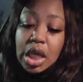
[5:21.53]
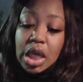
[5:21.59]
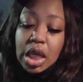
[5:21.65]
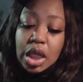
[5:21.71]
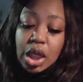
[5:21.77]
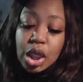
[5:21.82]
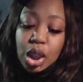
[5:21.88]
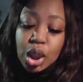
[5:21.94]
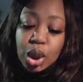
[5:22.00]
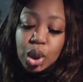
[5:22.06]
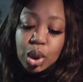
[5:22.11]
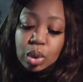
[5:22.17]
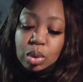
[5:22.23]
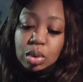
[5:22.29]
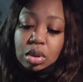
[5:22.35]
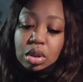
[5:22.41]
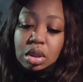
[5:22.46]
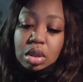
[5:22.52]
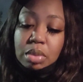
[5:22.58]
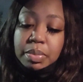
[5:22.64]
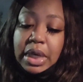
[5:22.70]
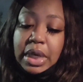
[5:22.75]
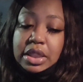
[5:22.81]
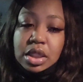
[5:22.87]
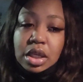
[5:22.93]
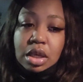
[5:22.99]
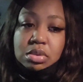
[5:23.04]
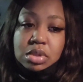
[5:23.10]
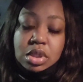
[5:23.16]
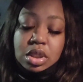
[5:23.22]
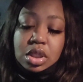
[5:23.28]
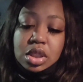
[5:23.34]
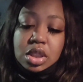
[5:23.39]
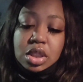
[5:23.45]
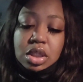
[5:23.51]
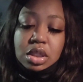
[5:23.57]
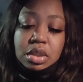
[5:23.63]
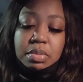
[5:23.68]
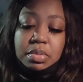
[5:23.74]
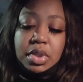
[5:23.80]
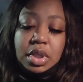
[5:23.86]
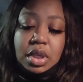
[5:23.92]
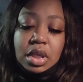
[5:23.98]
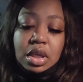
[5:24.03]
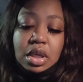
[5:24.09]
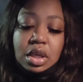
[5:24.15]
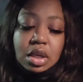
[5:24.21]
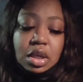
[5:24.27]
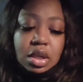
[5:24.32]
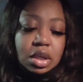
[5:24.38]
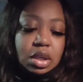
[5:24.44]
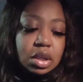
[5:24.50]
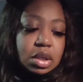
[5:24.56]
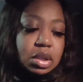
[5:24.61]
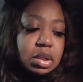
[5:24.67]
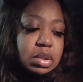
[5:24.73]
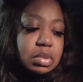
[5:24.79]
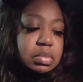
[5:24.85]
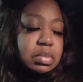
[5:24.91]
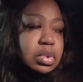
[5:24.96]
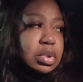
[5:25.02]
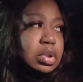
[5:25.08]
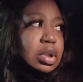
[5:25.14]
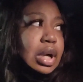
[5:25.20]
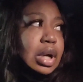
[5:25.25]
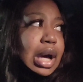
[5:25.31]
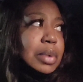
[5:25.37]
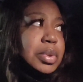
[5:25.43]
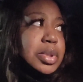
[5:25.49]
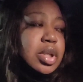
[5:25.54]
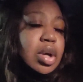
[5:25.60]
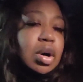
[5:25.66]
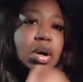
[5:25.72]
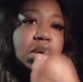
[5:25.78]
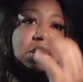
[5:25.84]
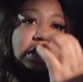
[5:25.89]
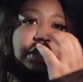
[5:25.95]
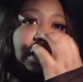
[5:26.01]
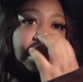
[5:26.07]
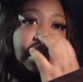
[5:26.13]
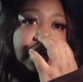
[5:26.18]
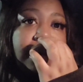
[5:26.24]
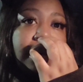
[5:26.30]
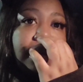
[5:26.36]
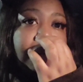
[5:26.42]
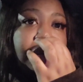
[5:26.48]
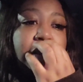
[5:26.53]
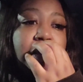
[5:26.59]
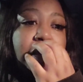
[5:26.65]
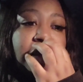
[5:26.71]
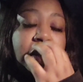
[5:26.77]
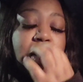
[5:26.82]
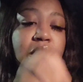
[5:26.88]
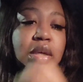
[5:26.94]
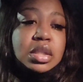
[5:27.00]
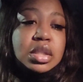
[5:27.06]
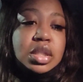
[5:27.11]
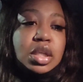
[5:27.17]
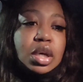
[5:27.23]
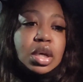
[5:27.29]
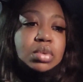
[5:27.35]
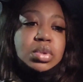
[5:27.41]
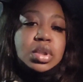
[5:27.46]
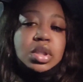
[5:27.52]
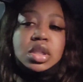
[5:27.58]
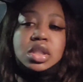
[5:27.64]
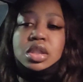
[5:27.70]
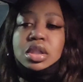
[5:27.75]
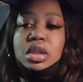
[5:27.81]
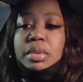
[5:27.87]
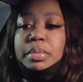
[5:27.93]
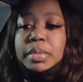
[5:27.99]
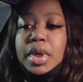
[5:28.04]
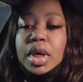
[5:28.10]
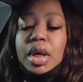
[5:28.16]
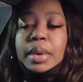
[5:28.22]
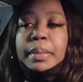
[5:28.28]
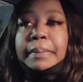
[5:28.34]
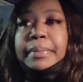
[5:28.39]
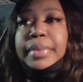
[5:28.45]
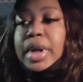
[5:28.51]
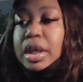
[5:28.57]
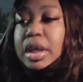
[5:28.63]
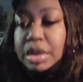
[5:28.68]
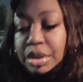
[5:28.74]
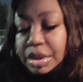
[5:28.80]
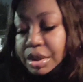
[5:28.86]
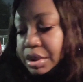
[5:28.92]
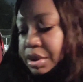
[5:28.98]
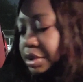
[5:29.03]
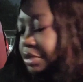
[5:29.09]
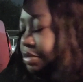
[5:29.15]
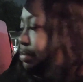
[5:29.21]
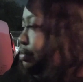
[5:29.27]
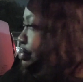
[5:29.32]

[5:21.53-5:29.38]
Anywho, about to go to the gym. I was all set to go to the gym bright and early.